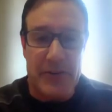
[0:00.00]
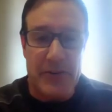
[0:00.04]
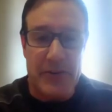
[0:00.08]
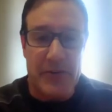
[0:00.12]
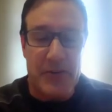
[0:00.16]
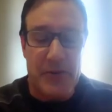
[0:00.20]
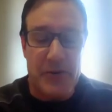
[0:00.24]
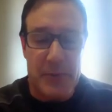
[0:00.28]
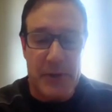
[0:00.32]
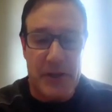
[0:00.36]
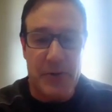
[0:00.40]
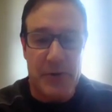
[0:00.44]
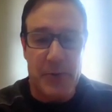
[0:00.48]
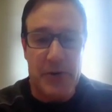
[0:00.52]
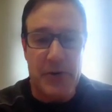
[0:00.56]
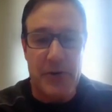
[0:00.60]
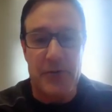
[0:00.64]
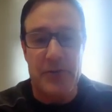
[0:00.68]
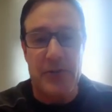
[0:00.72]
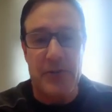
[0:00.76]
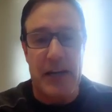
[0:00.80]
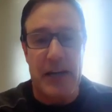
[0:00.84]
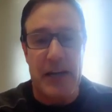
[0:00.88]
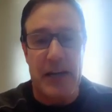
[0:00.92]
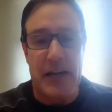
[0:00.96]
There'd be the reduced
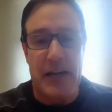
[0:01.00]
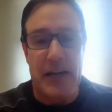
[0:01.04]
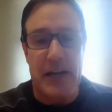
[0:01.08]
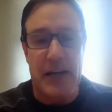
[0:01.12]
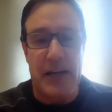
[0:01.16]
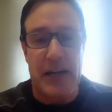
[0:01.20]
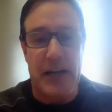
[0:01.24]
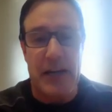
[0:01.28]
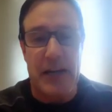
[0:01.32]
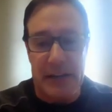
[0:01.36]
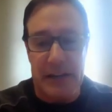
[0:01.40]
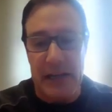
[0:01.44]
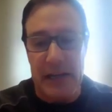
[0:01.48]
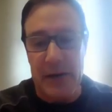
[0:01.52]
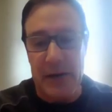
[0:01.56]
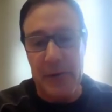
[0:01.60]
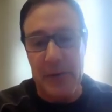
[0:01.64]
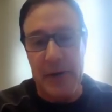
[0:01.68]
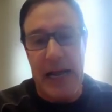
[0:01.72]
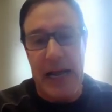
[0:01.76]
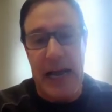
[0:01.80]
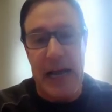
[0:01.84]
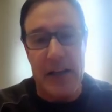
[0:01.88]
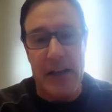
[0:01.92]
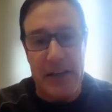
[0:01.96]
liability, and then they would
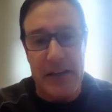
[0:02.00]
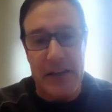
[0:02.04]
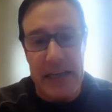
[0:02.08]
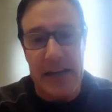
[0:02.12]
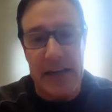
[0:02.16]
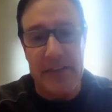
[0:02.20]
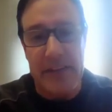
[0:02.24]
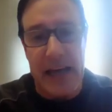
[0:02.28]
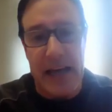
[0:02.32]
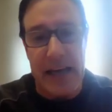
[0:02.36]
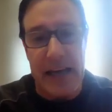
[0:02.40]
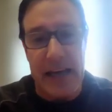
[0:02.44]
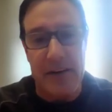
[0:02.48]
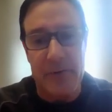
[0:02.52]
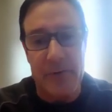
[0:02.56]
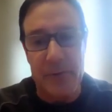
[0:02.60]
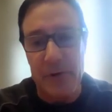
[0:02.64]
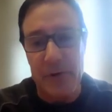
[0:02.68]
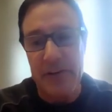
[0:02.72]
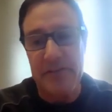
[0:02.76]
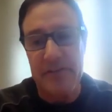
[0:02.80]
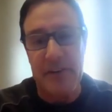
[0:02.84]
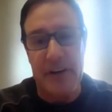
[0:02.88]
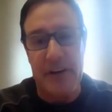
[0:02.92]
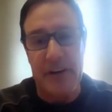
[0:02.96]
allocate that
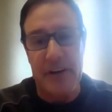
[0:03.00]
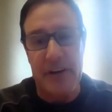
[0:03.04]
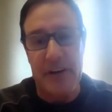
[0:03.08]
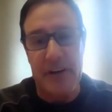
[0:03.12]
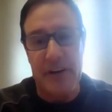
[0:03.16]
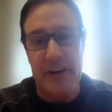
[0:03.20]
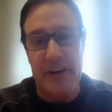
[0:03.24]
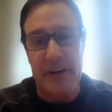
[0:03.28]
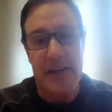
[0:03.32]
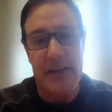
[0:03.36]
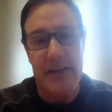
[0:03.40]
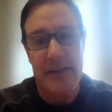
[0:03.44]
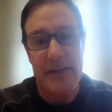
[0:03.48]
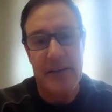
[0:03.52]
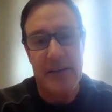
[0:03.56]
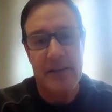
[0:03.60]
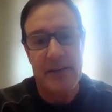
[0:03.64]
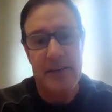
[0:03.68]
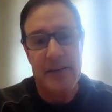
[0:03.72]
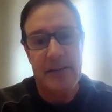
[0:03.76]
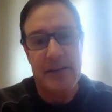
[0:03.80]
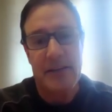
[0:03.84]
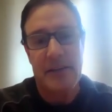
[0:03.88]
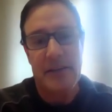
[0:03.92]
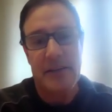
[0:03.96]
refund back
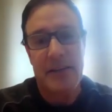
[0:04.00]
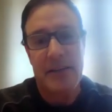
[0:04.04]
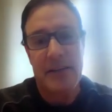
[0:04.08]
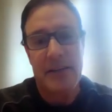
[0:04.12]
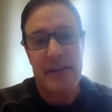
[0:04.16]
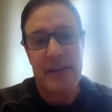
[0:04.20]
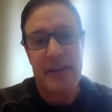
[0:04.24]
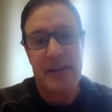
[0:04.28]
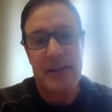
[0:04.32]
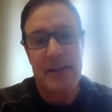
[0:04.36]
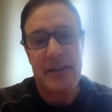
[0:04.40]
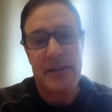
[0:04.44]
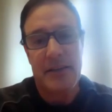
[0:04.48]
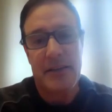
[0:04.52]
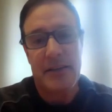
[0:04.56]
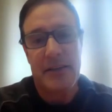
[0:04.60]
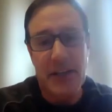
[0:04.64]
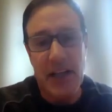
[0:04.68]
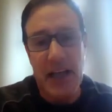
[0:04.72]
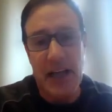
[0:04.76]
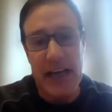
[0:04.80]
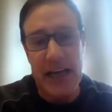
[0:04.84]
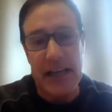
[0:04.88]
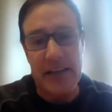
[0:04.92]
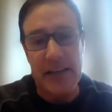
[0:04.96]
to the
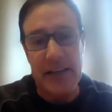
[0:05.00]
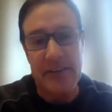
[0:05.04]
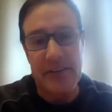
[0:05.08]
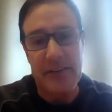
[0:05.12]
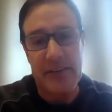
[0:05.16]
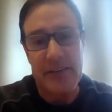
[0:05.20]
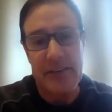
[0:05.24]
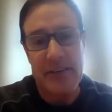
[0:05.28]
client.